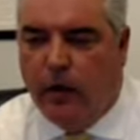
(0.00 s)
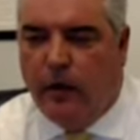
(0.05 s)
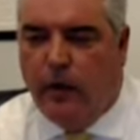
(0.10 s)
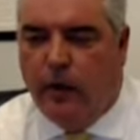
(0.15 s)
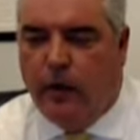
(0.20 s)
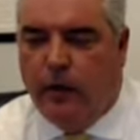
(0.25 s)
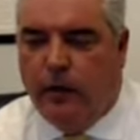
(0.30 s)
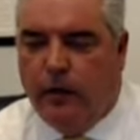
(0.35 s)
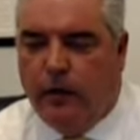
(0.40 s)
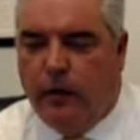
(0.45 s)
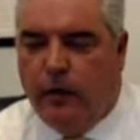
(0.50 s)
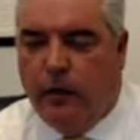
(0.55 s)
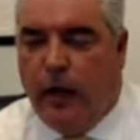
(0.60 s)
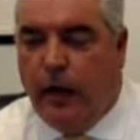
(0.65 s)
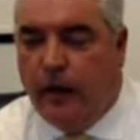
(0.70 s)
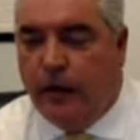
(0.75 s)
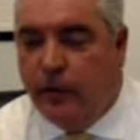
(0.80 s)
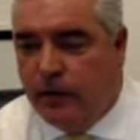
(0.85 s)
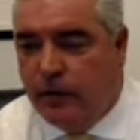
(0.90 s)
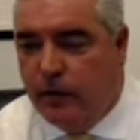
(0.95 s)
Is it
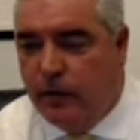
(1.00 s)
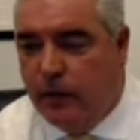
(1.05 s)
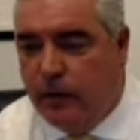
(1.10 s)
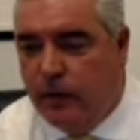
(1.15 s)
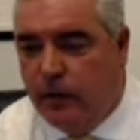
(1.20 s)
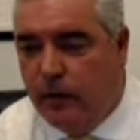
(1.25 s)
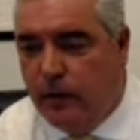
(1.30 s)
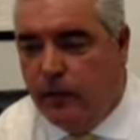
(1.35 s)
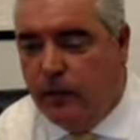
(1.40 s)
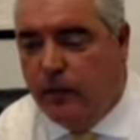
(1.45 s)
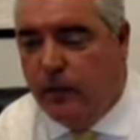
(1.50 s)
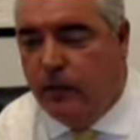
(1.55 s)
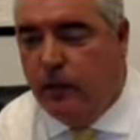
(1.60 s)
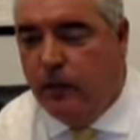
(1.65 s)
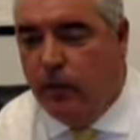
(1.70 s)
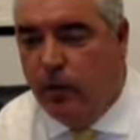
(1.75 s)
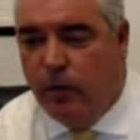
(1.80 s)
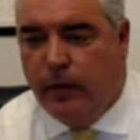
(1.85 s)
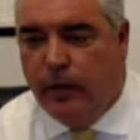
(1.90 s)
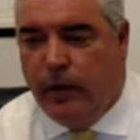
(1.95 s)
hydrogen? Is it
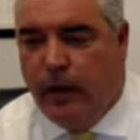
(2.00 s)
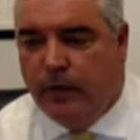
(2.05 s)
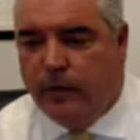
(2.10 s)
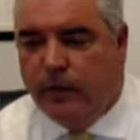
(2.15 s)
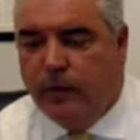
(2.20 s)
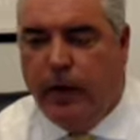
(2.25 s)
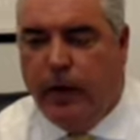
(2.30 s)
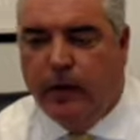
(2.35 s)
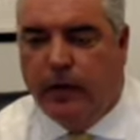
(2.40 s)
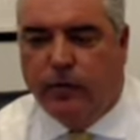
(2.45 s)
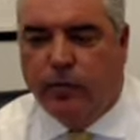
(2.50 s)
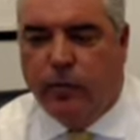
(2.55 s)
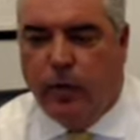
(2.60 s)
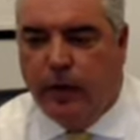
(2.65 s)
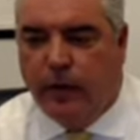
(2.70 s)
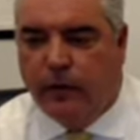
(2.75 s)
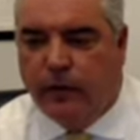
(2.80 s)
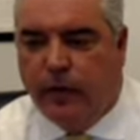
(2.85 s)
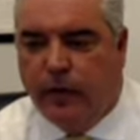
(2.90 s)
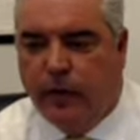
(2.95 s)
renewable natural gas? What
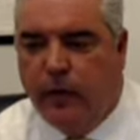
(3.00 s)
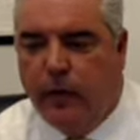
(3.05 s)
is it?